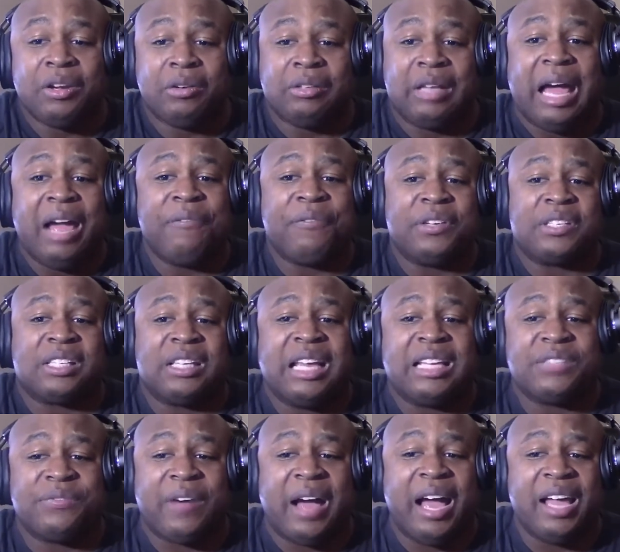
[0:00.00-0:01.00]
your life is
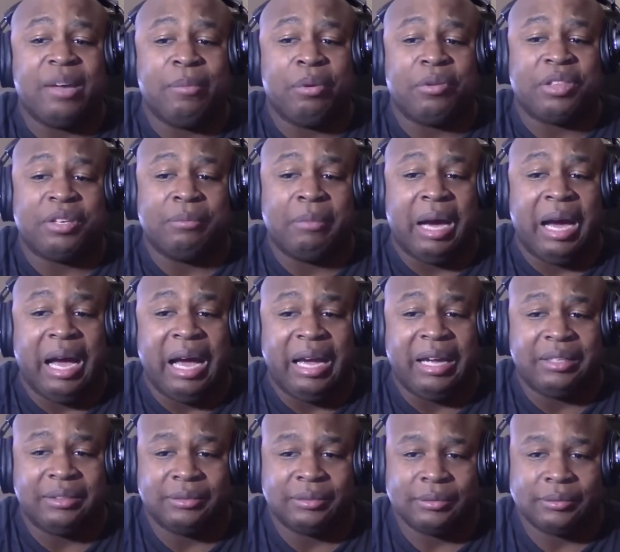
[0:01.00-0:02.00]
less valuable than
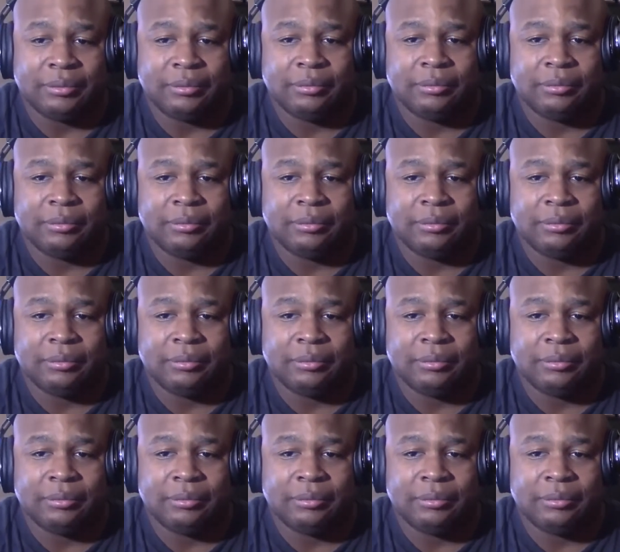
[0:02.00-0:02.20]
mine!